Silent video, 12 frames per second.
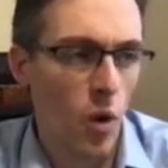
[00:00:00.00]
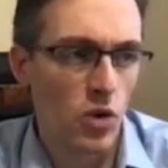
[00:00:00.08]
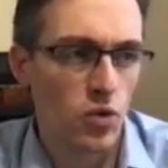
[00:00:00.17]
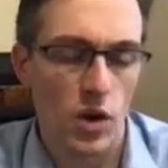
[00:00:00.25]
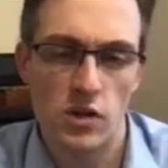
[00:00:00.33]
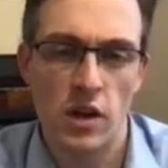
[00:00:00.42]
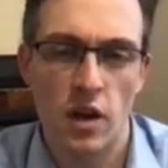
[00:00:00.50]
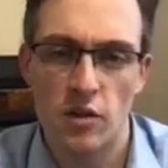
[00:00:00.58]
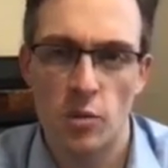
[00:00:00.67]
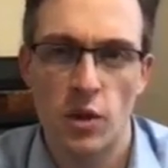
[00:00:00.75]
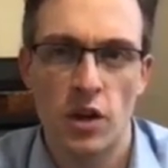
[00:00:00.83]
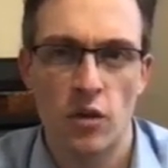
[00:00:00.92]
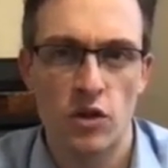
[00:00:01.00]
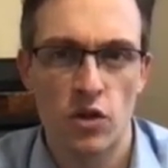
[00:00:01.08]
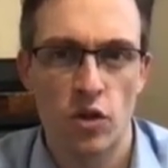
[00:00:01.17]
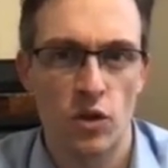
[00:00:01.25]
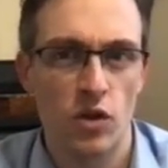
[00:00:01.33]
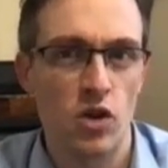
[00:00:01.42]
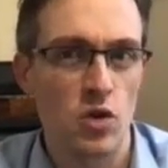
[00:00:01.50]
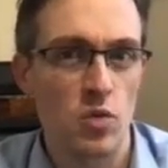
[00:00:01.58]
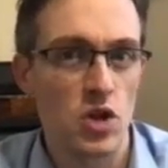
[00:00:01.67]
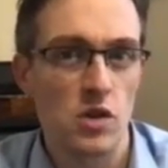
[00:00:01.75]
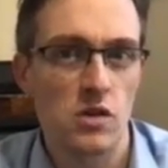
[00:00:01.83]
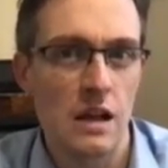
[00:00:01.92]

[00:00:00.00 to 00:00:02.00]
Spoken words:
wrestling at the beginning of this conversation, which is,